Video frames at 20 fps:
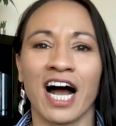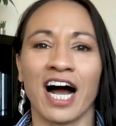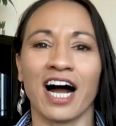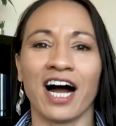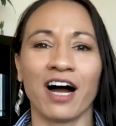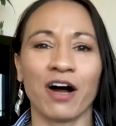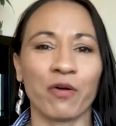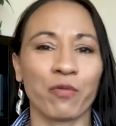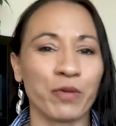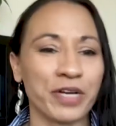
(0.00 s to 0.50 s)

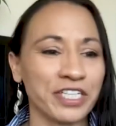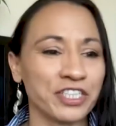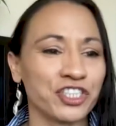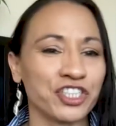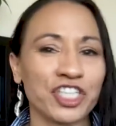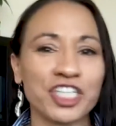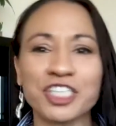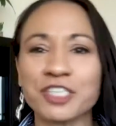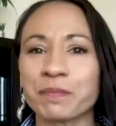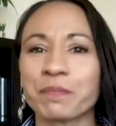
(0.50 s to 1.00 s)
Uh, we
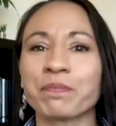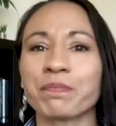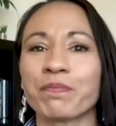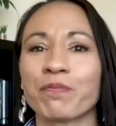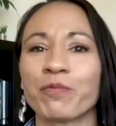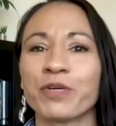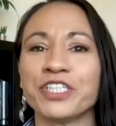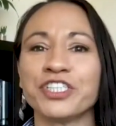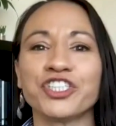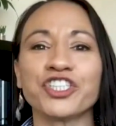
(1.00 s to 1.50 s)
just
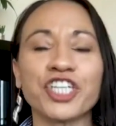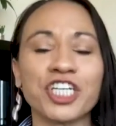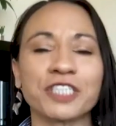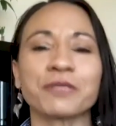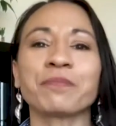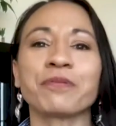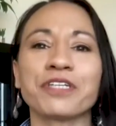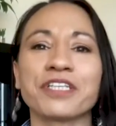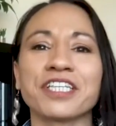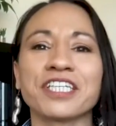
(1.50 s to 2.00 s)
we
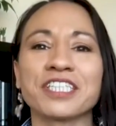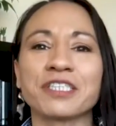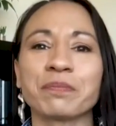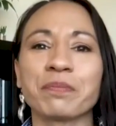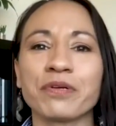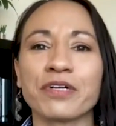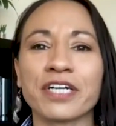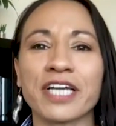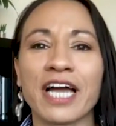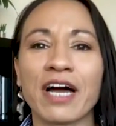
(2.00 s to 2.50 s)
just put this
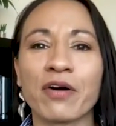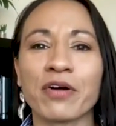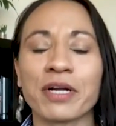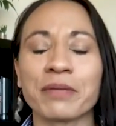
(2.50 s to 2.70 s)
book out.